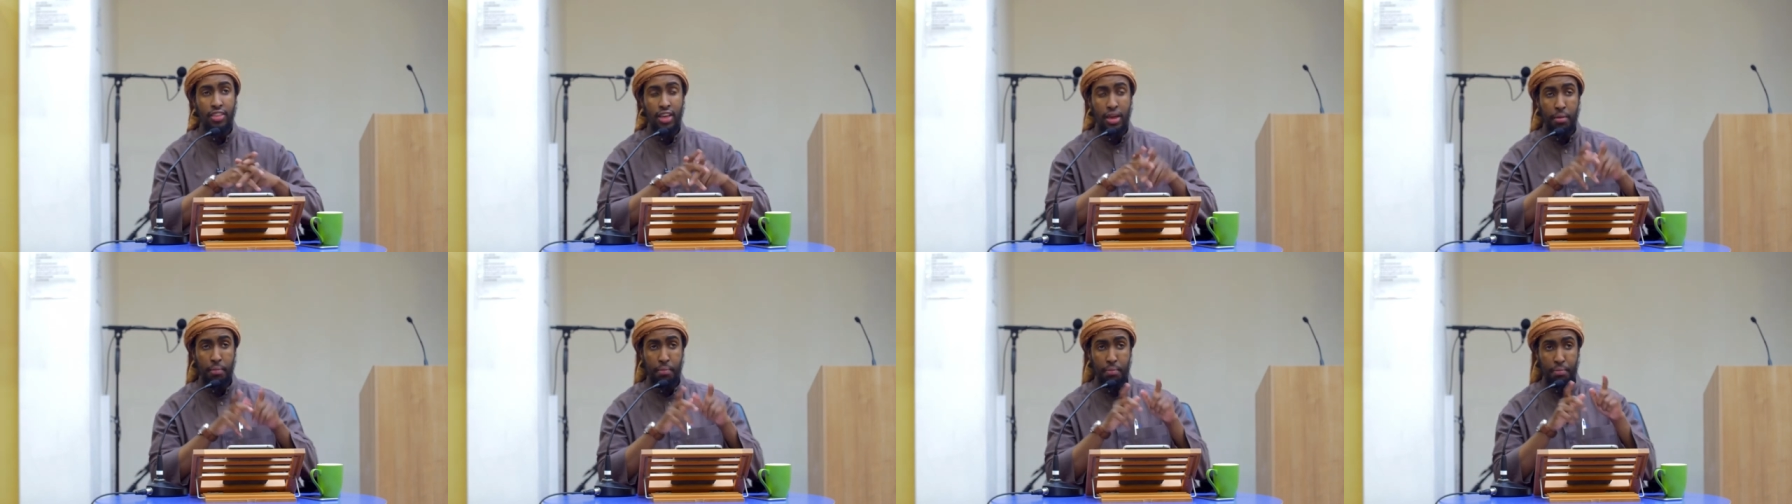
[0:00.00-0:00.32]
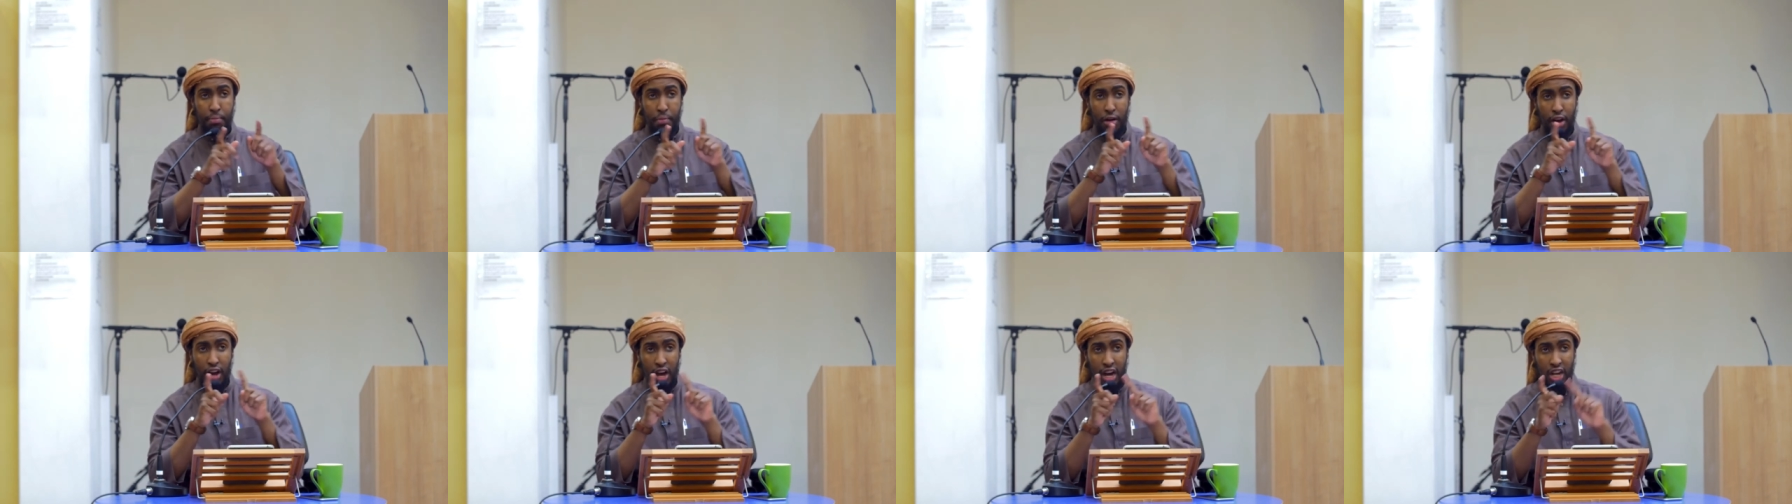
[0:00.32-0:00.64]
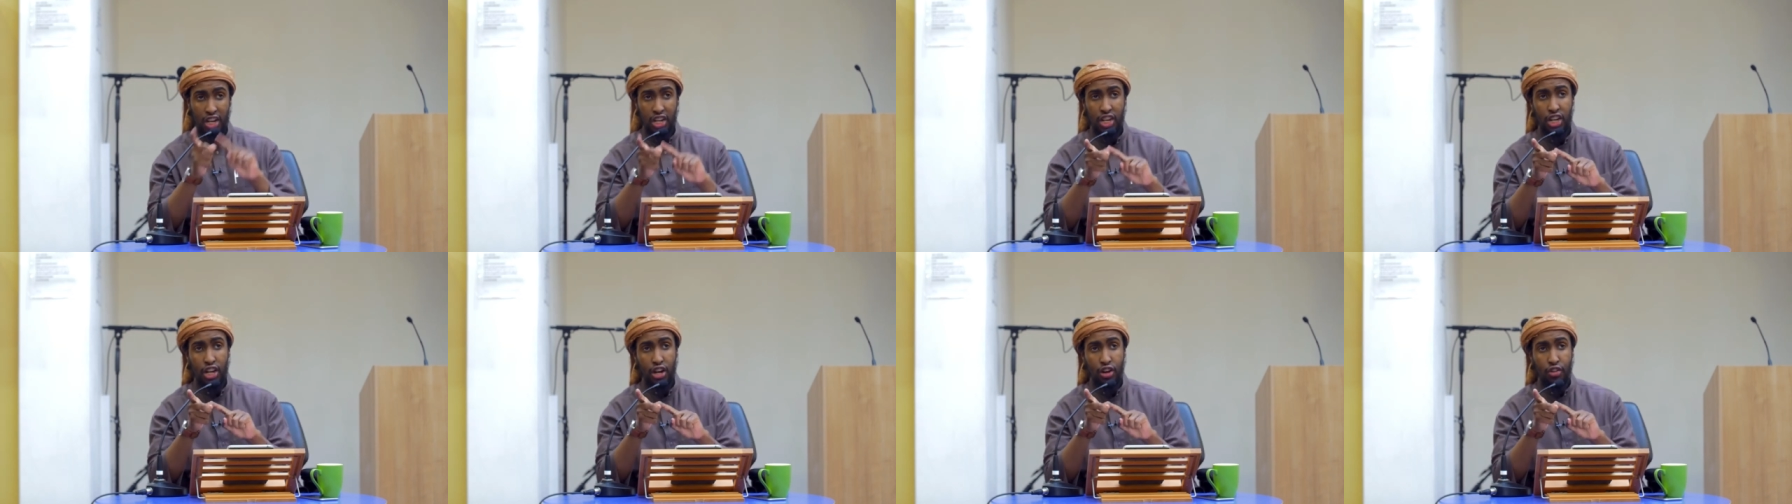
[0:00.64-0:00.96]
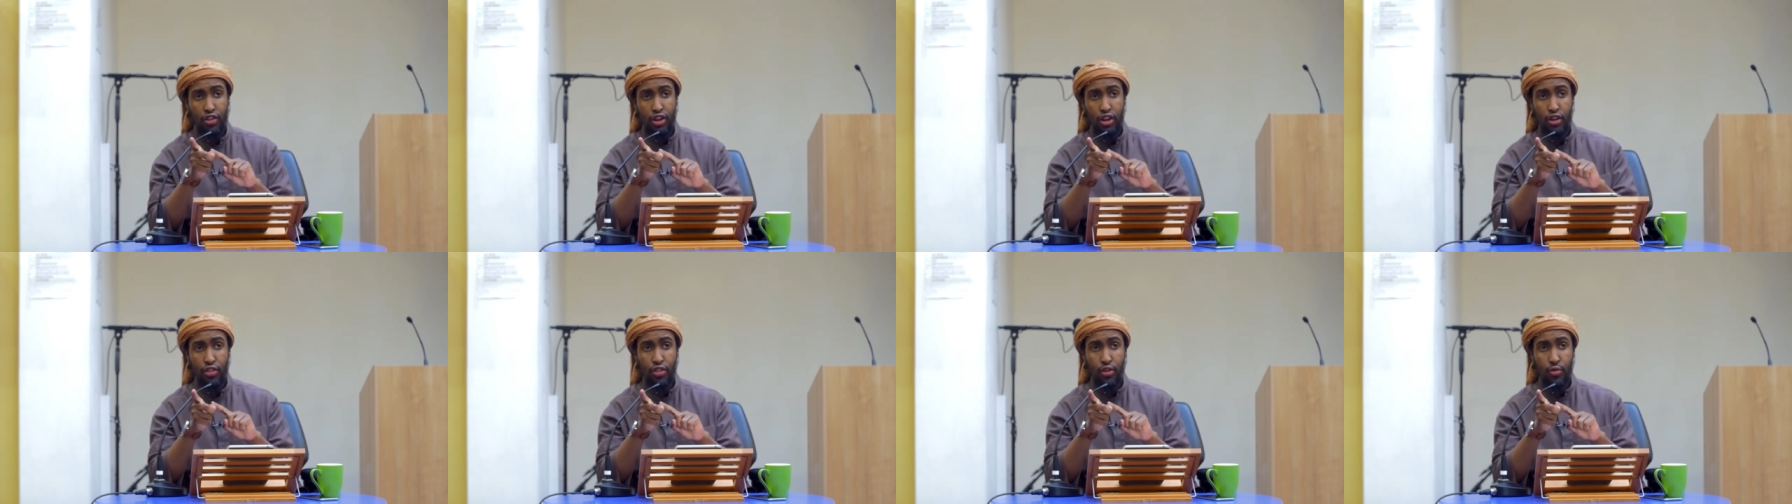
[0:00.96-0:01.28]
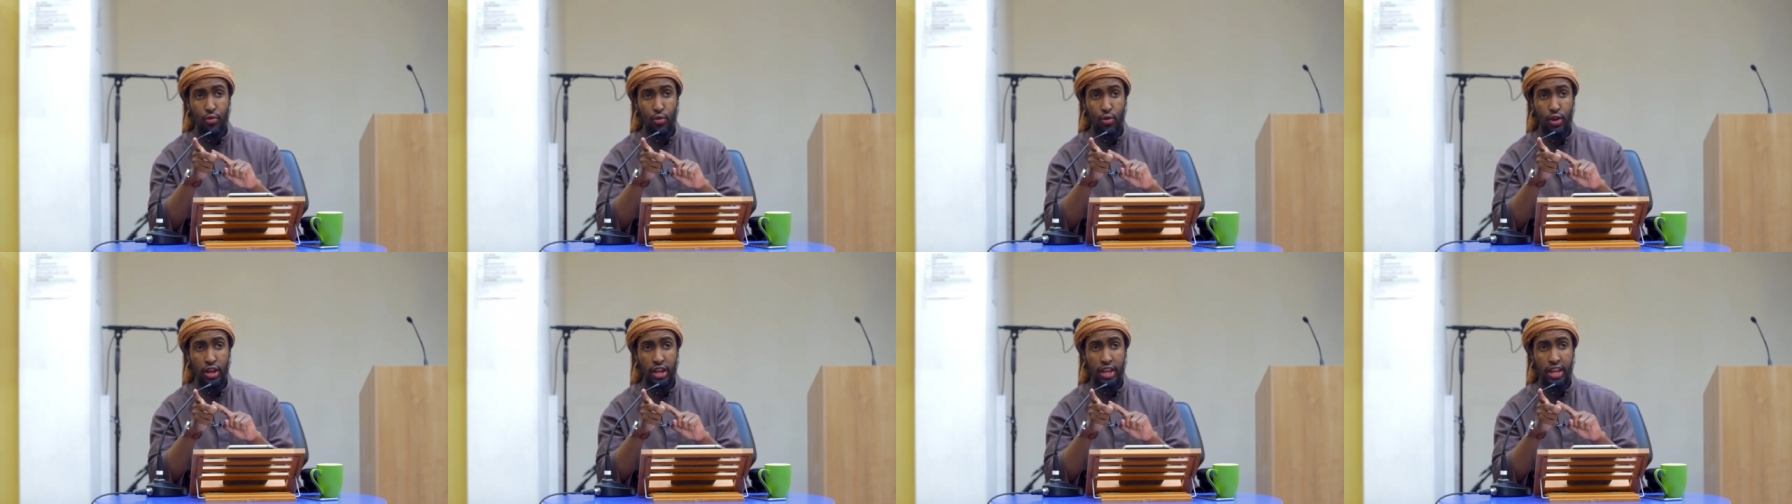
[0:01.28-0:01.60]
They partially agree on the
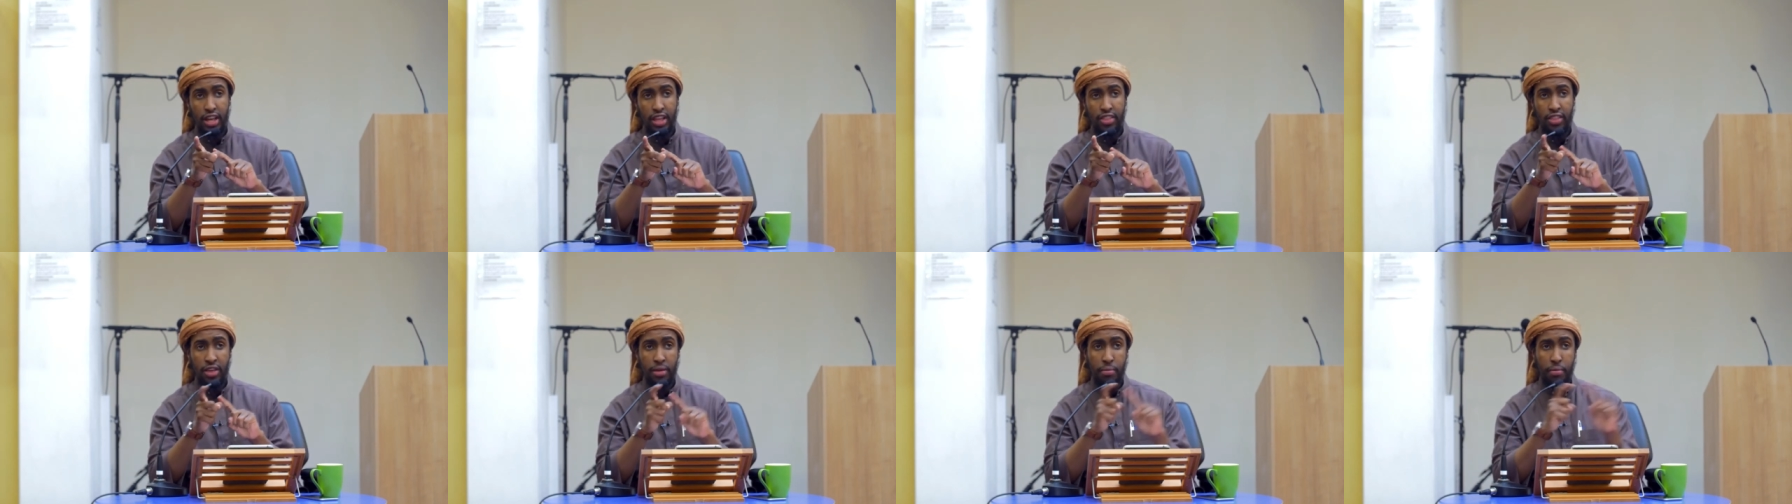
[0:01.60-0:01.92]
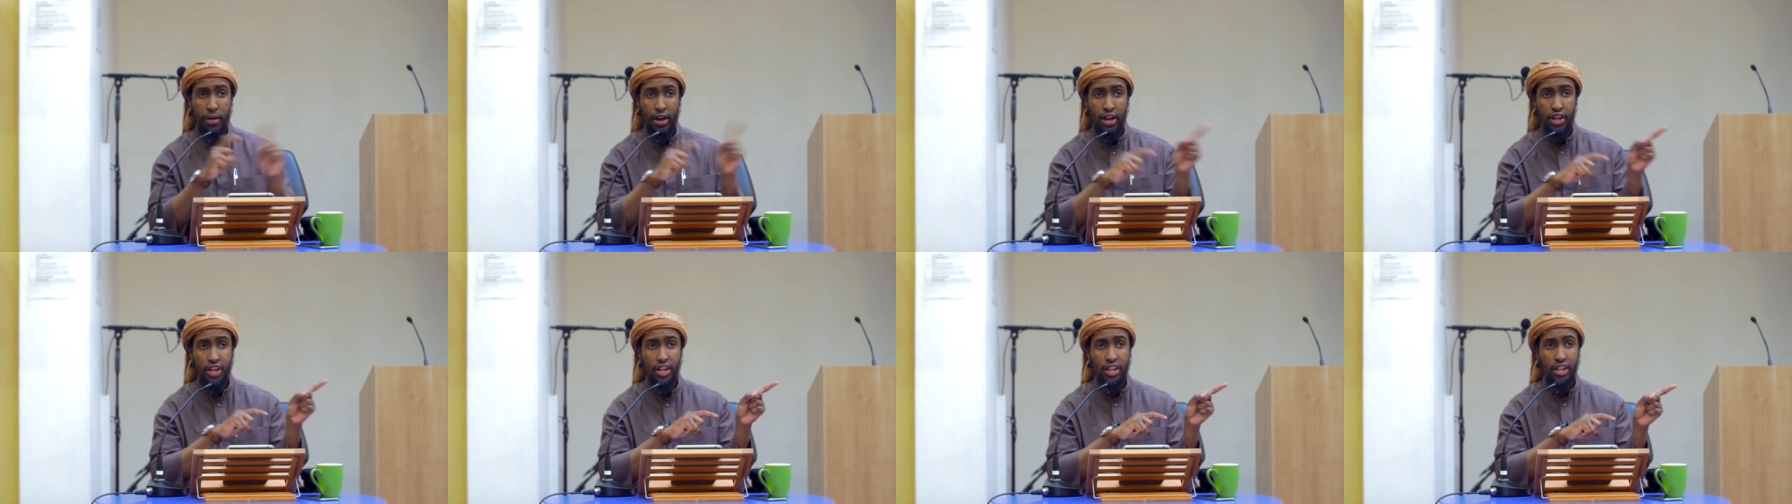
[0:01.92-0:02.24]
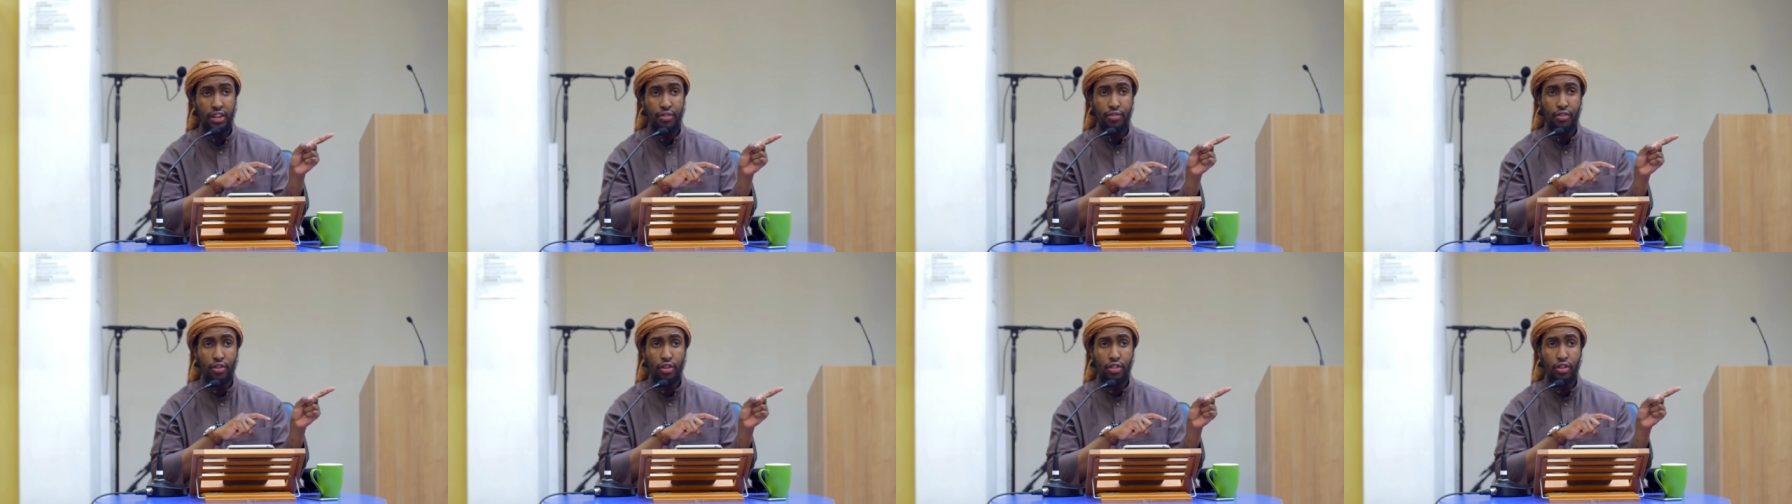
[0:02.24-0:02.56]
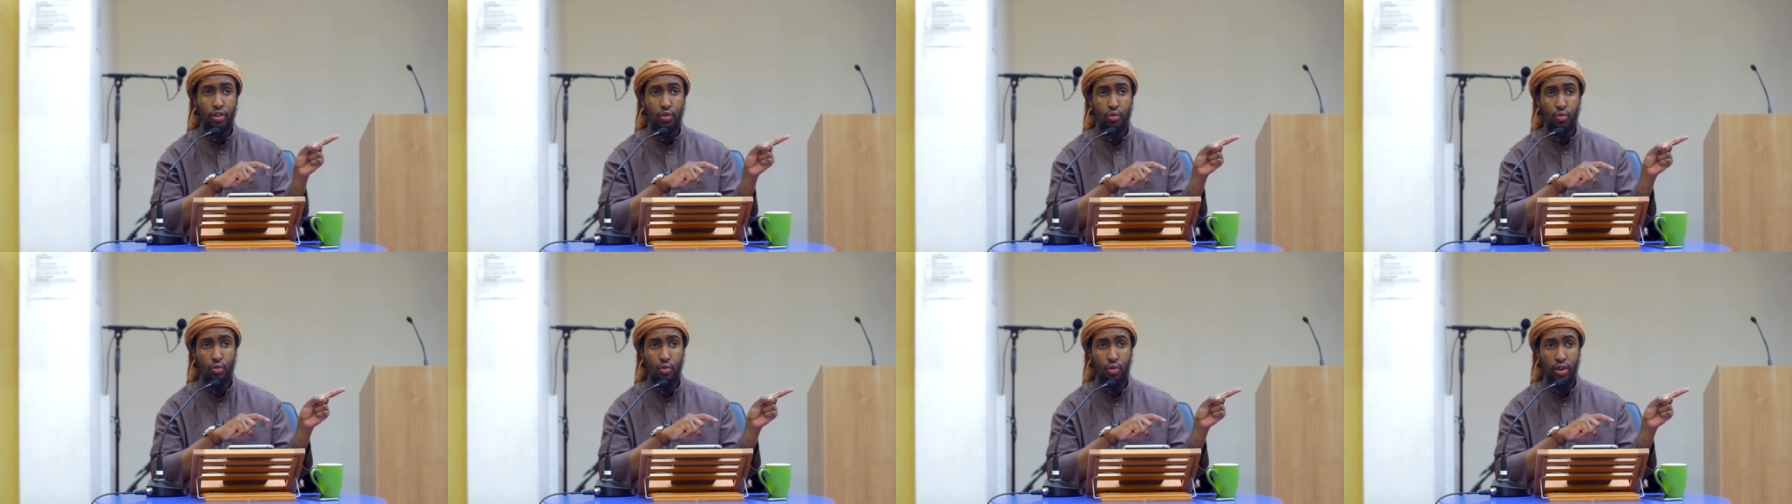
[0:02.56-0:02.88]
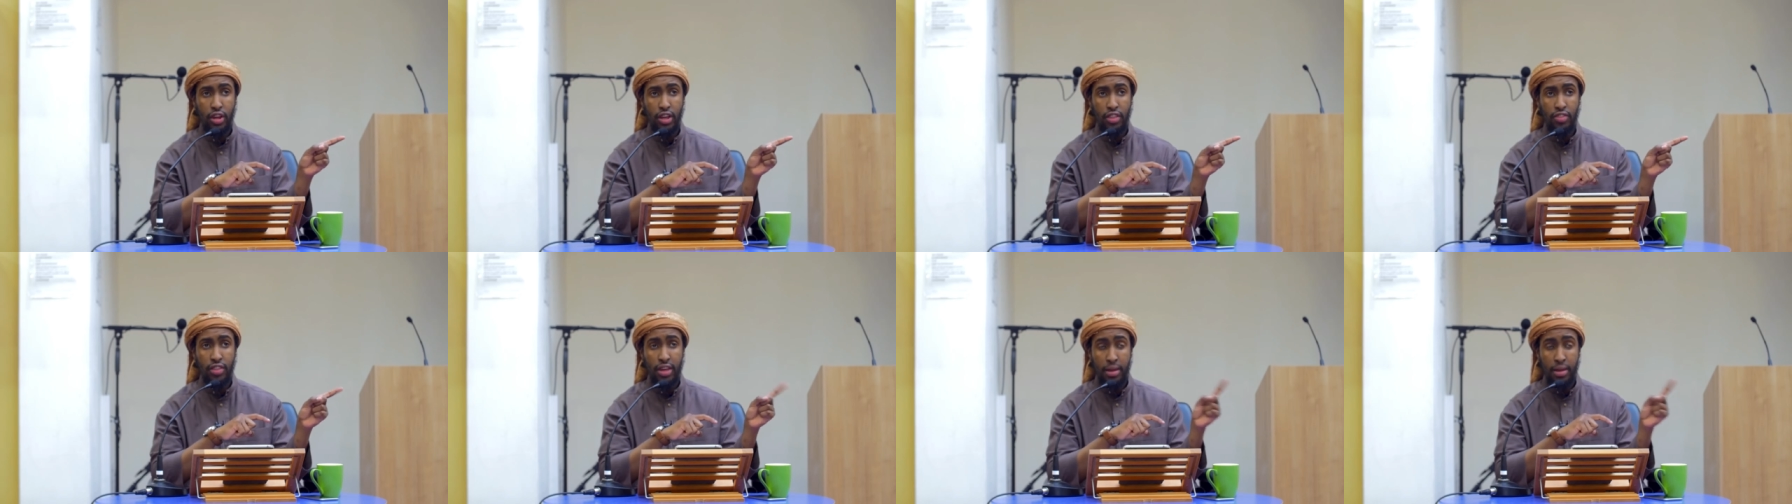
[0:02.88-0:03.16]
ruling and they partially differ on the ruling.